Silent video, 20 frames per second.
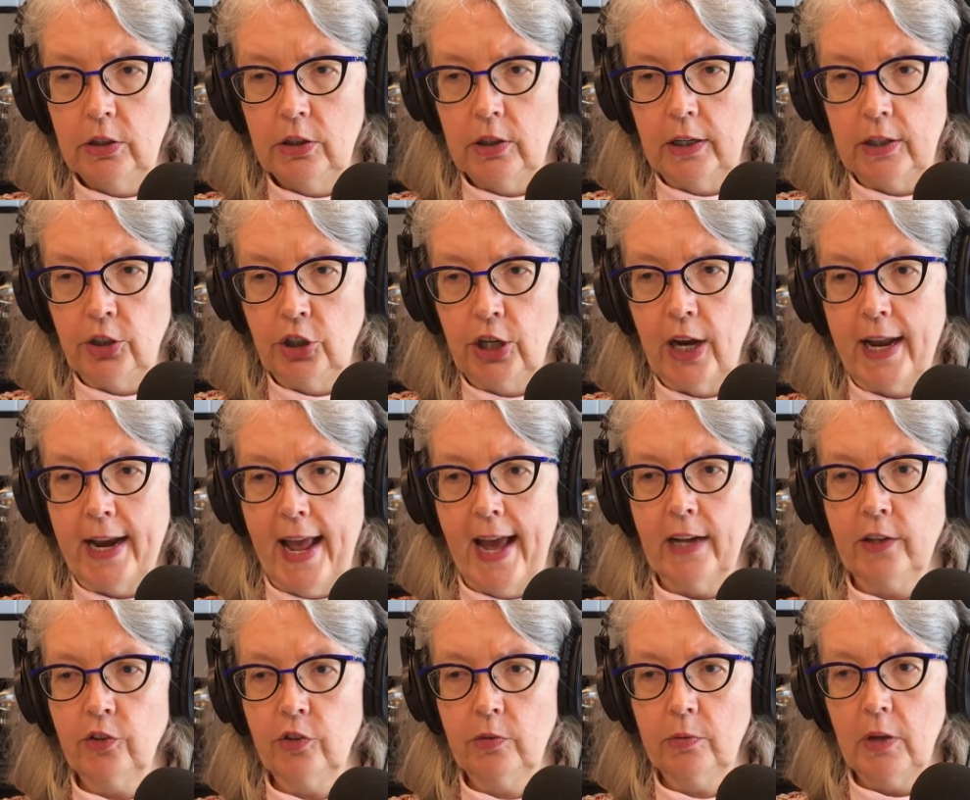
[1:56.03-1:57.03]
uh, Gen
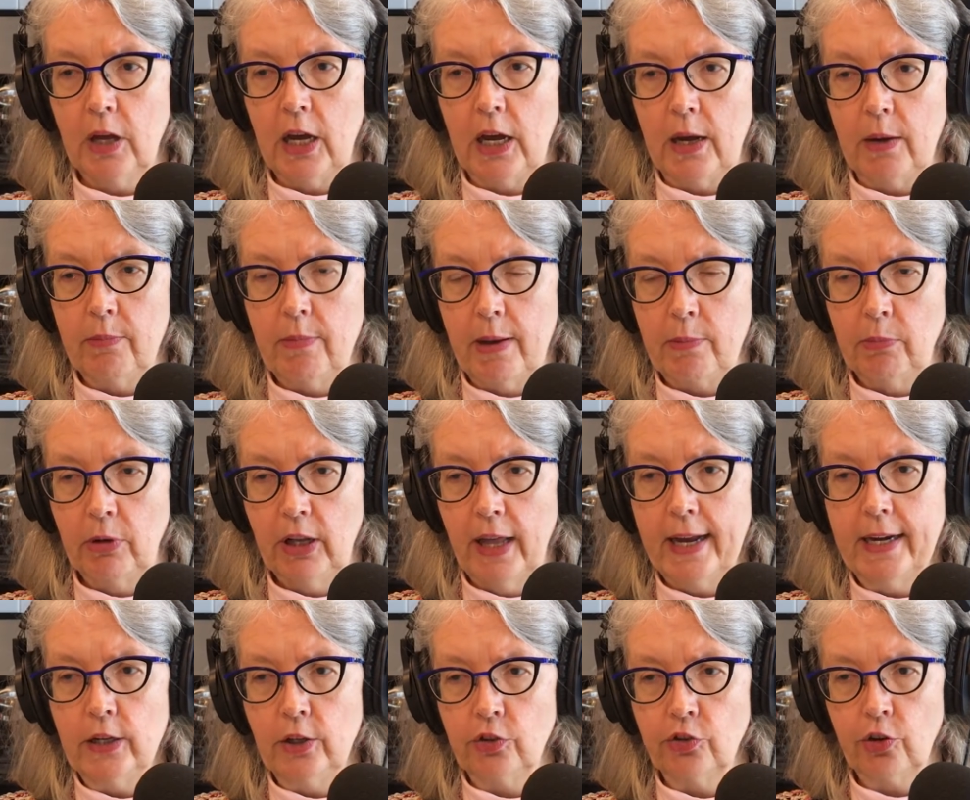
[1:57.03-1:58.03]
X um, and
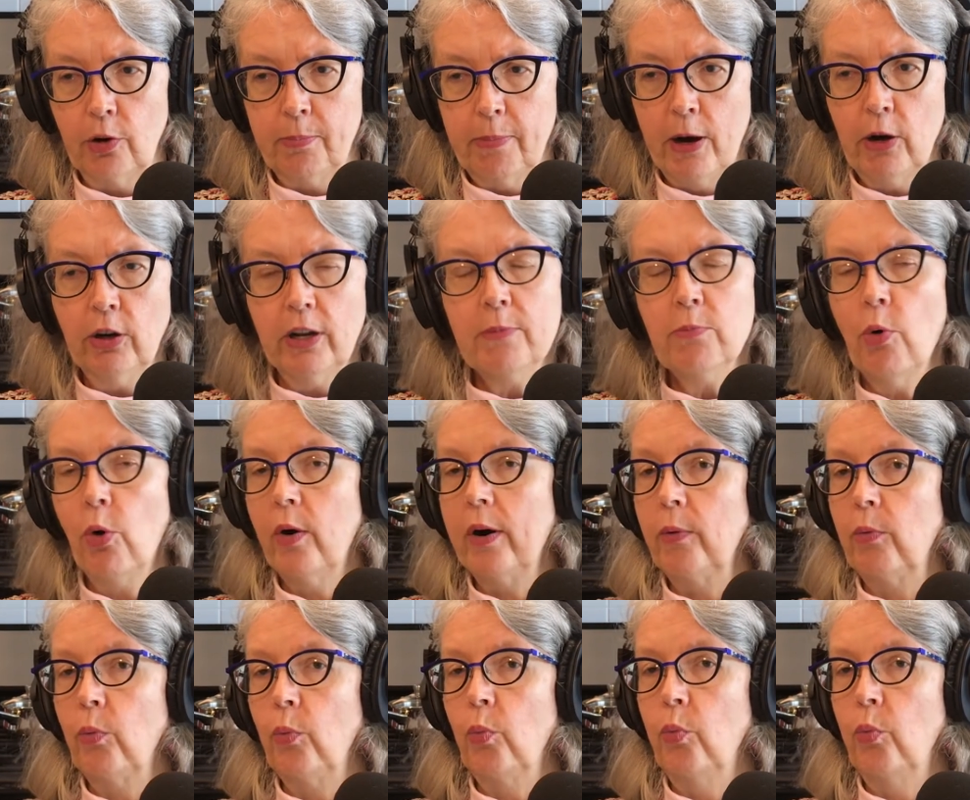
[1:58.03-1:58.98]
millennials are apparently more